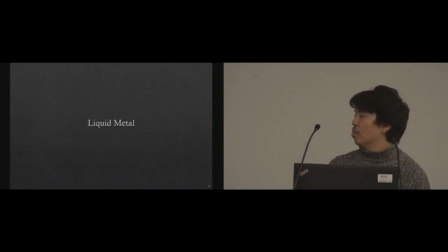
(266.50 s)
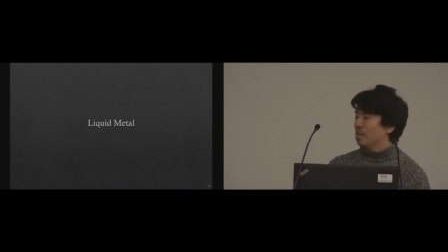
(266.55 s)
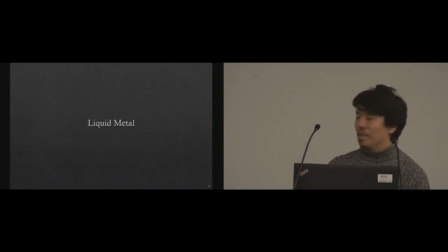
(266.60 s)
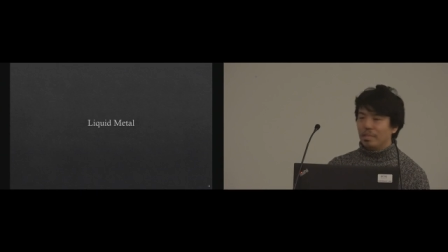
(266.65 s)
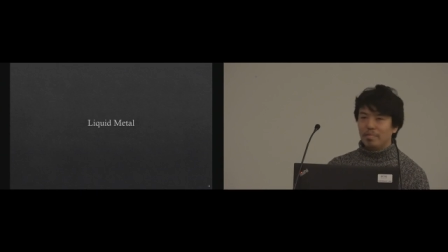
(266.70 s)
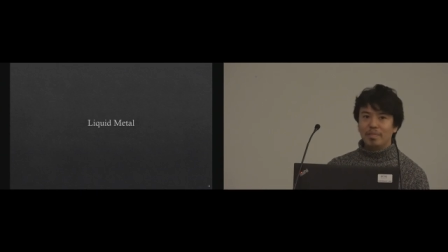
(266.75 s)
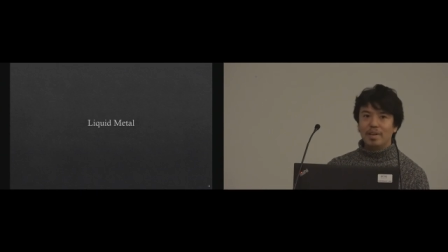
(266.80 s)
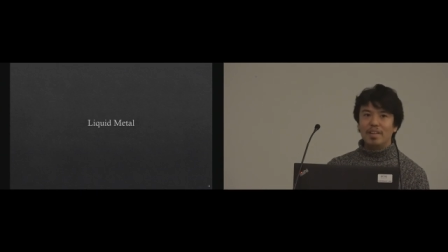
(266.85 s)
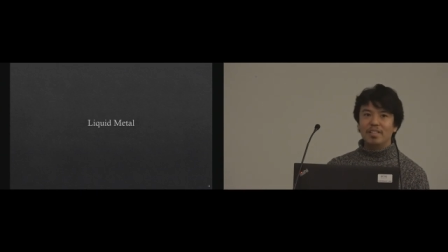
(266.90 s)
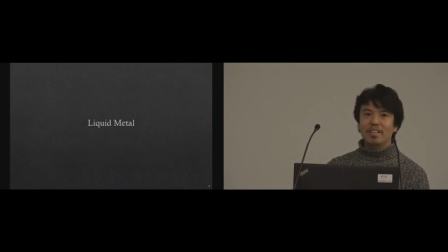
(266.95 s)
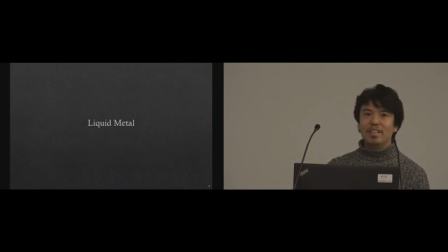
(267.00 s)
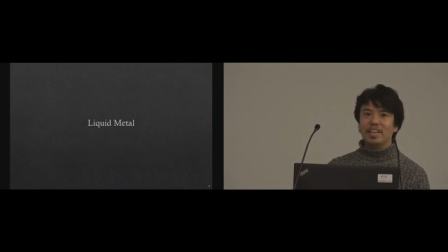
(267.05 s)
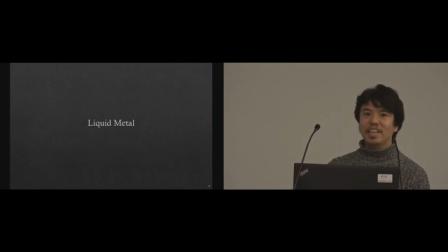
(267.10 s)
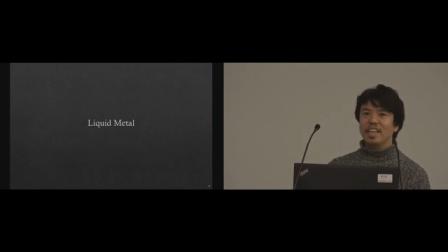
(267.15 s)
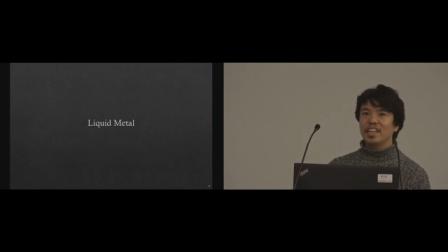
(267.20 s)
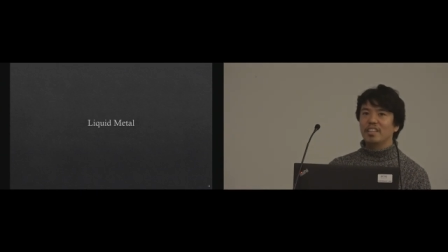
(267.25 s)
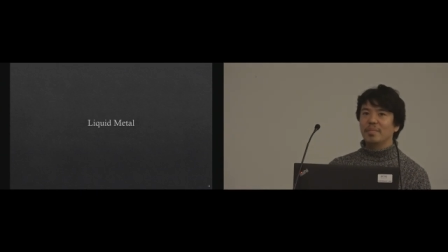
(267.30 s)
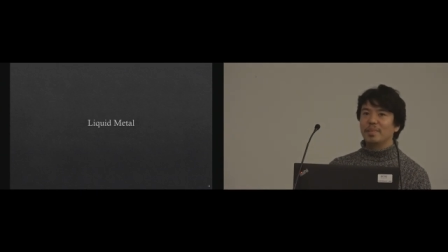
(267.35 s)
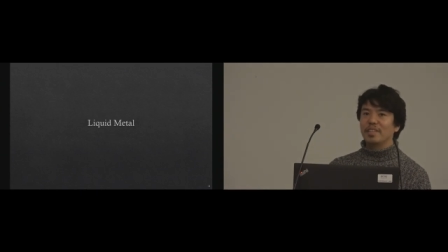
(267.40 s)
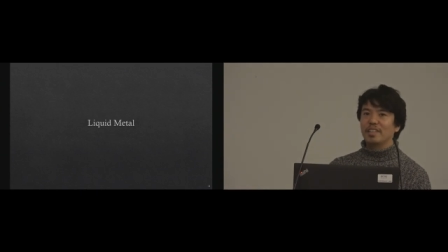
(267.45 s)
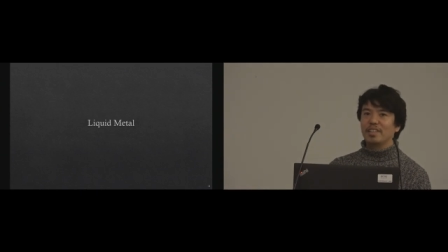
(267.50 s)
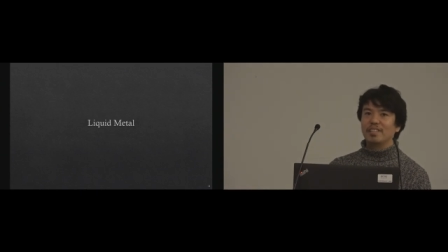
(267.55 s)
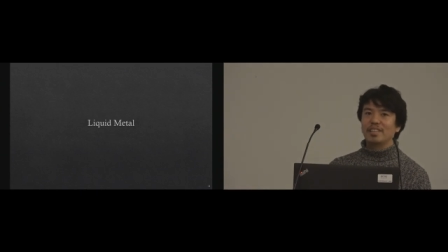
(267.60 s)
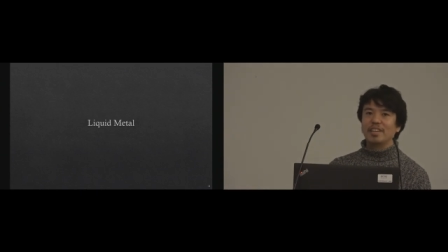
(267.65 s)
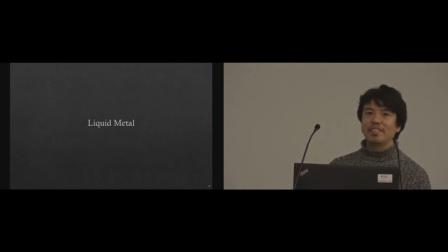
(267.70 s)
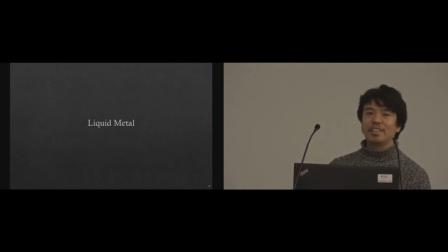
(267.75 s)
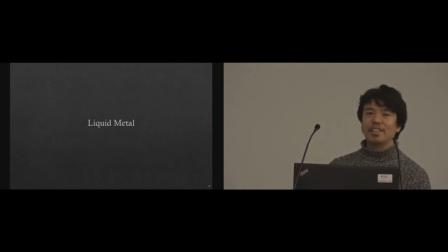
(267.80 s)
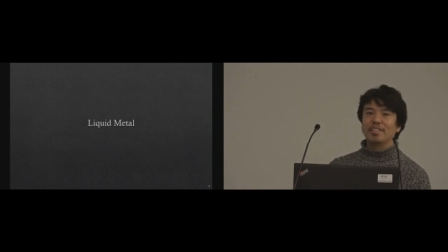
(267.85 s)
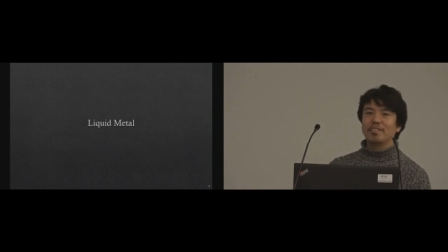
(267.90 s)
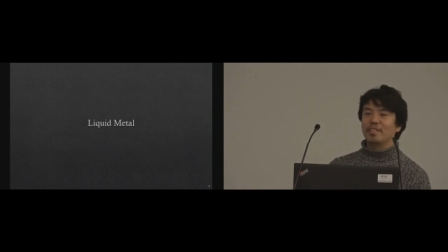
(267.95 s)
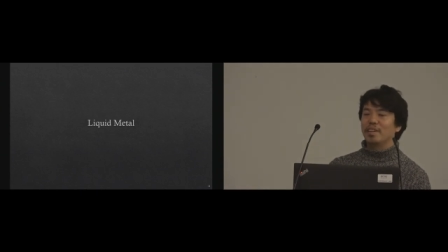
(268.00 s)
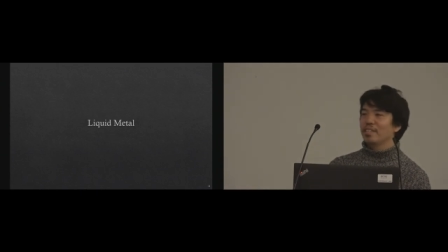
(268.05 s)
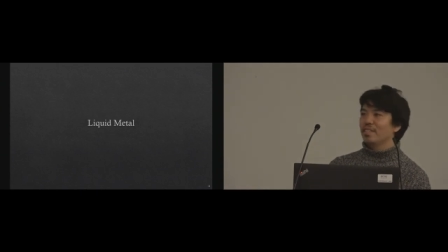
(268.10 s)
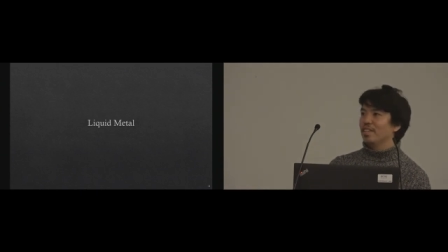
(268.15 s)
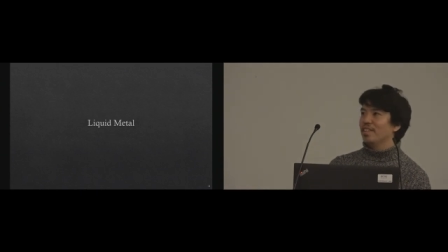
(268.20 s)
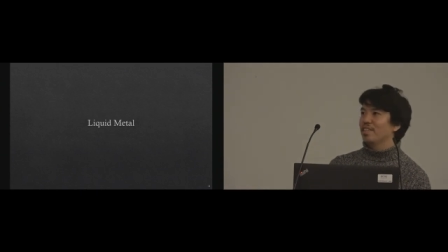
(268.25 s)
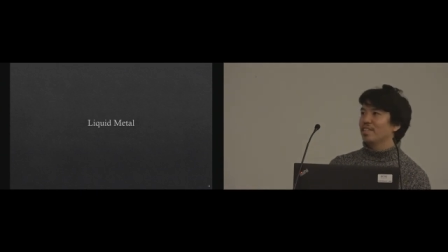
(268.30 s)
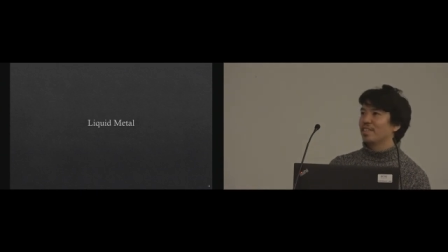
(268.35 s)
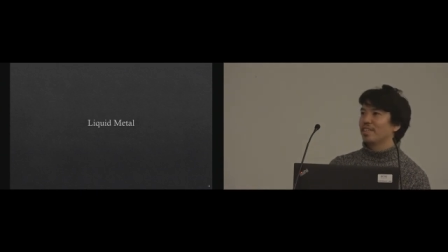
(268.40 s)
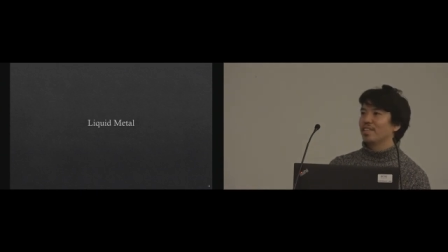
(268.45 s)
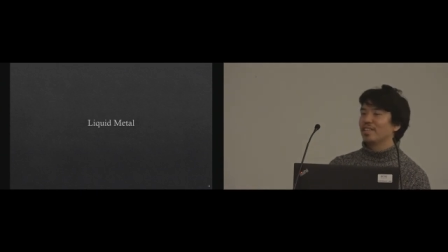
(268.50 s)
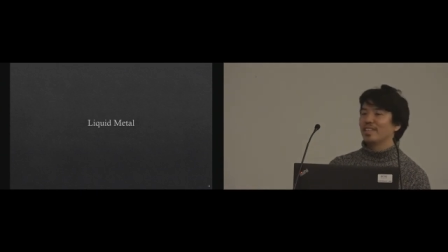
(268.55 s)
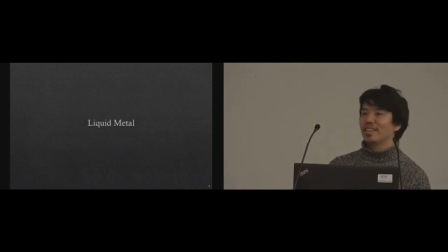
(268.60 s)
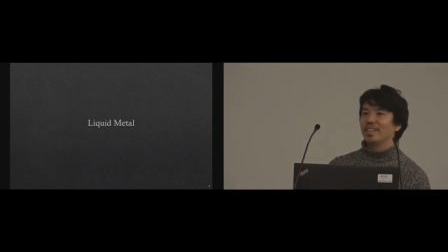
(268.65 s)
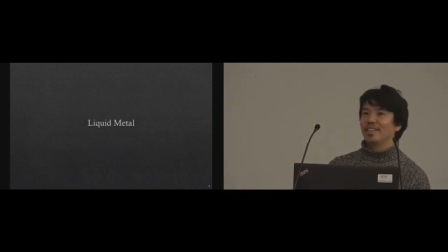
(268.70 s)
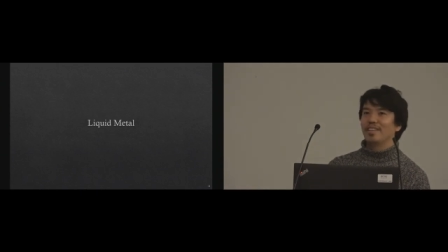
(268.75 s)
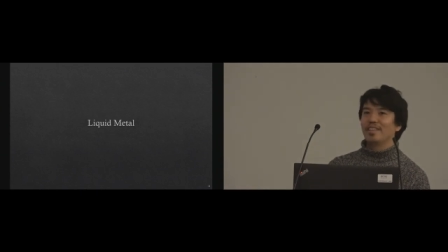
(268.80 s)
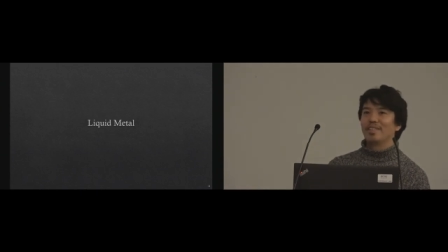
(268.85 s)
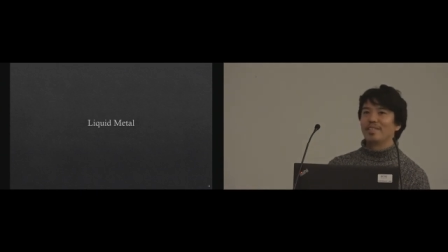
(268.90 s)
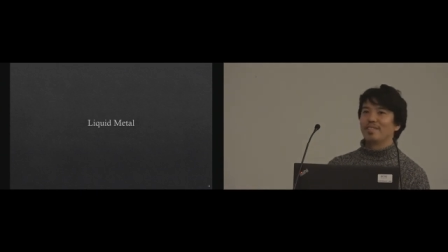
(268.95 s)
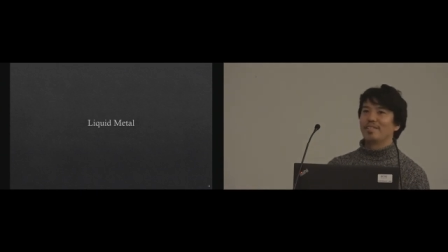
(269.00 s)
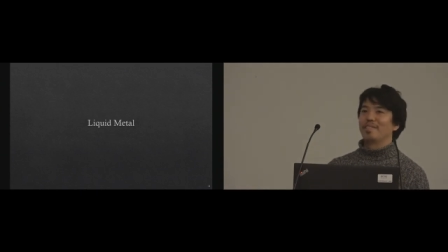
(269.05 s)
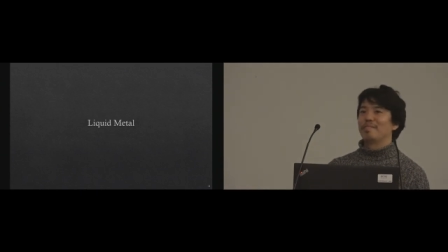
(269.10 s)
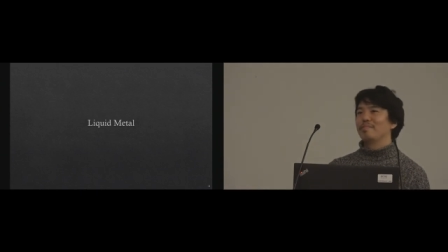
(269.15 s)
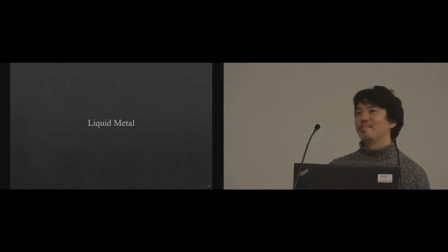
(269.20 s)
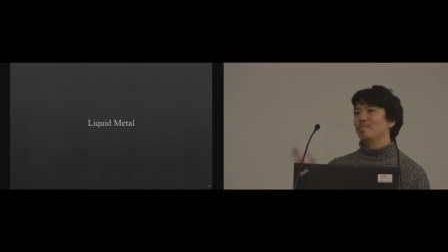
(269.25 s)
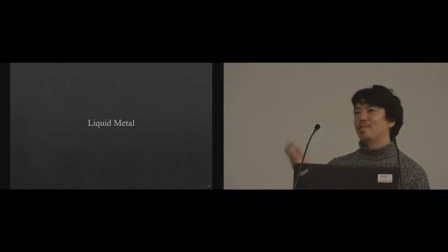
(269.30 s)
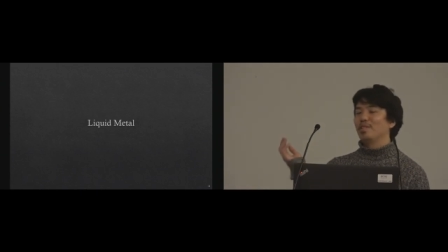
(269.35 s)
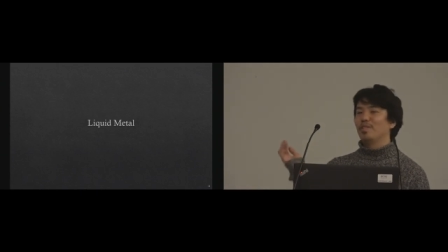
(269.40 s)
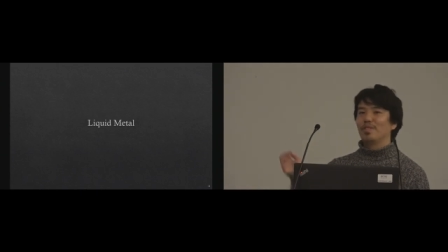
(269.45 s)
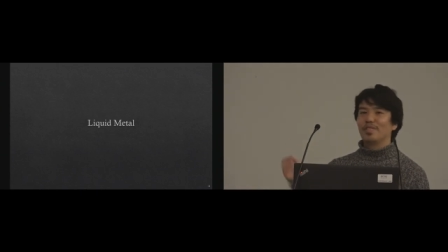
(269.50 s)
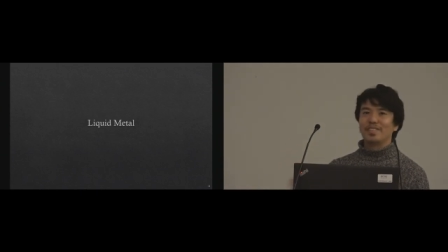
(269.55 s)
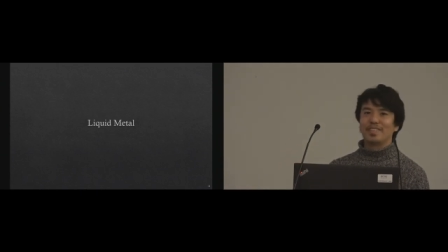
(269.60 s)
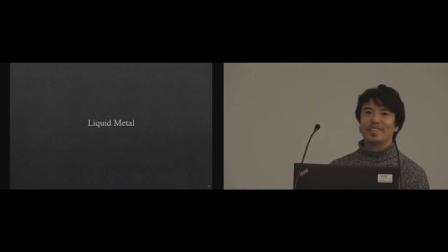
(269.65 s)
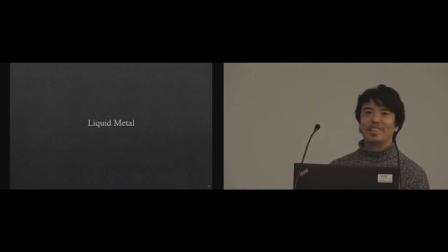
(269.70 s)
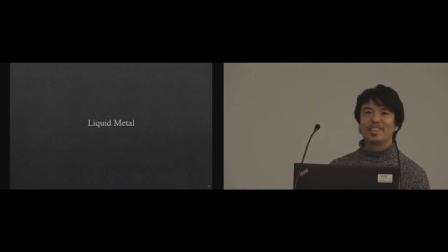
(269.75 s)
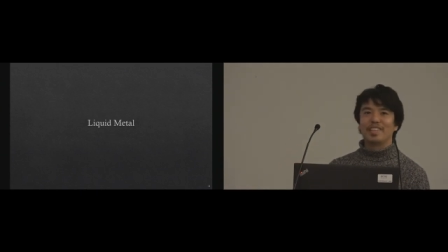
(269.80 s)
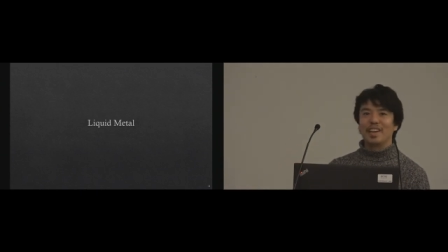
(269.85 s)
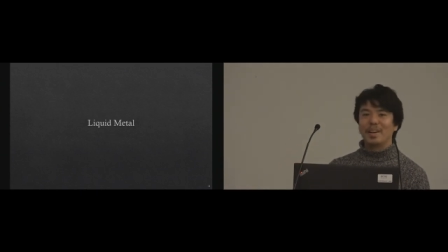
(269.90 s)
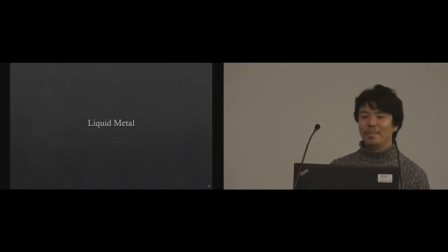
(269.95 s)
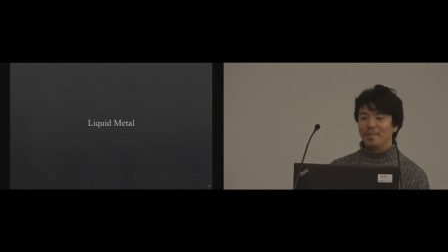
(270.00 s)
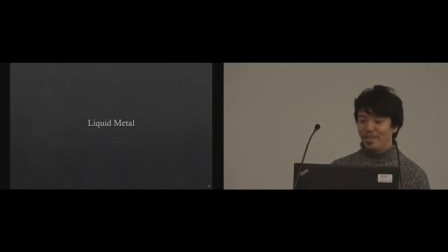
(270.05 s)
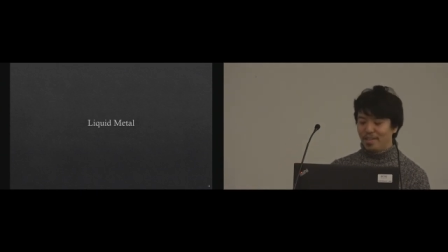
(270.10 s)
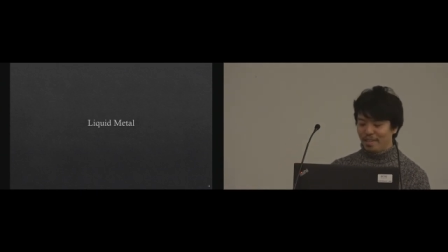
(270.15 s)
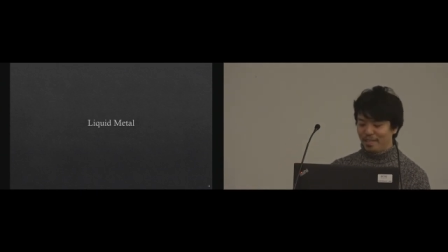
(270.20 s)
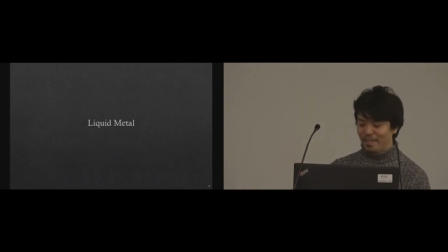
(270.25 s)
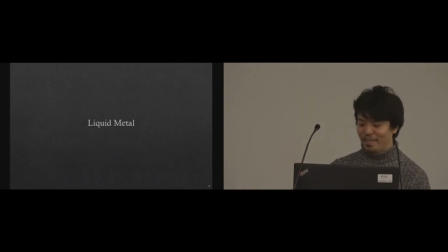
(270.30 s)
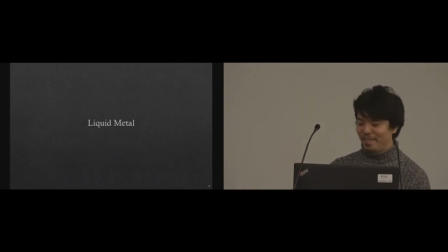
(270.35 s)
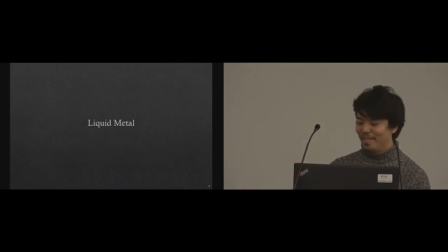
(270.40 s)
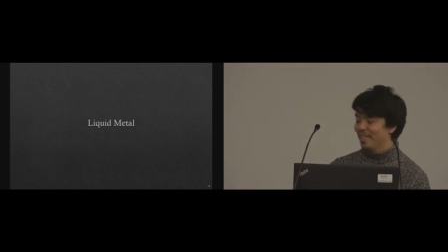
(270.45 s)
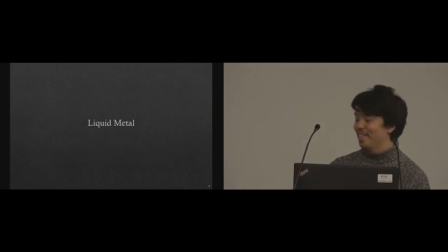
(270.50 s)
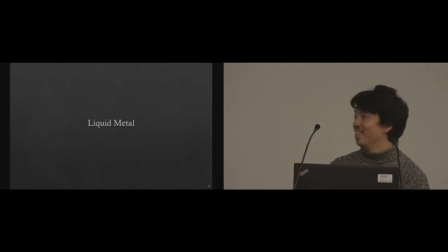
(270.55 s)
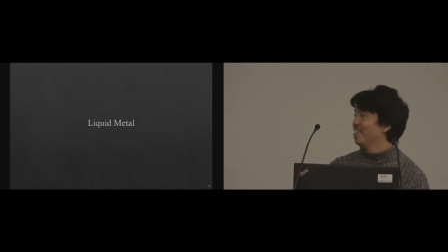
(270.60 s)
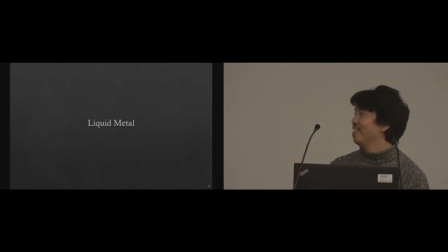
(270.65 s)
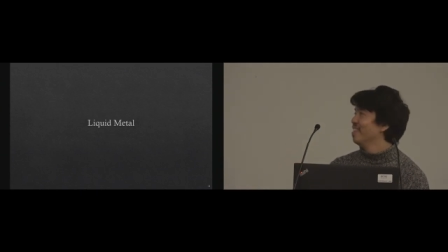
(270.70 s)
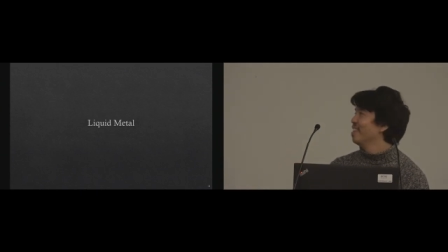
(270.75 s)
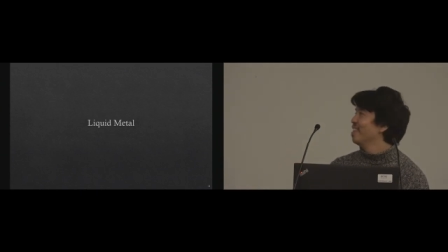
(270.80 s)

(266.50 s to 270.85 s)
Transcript: So we found the liquid metal is actually quite interesting beyond the Terminator.